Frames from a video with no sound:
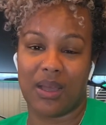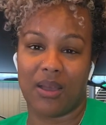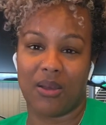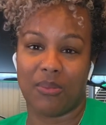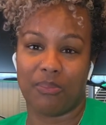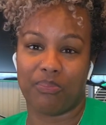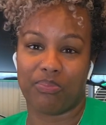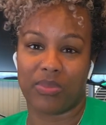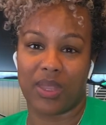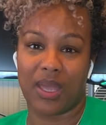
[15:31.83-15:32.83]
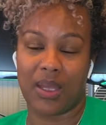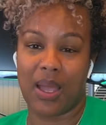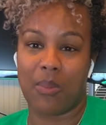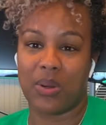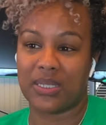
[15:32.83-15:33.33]
Um, I,
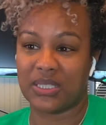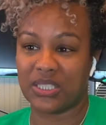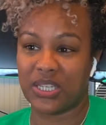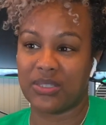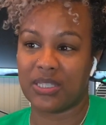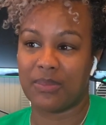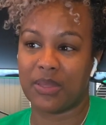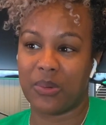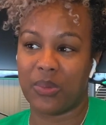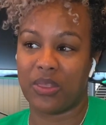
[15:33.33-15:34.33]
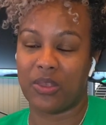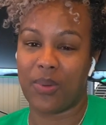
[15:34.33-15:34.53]
I, wanted to share something with you.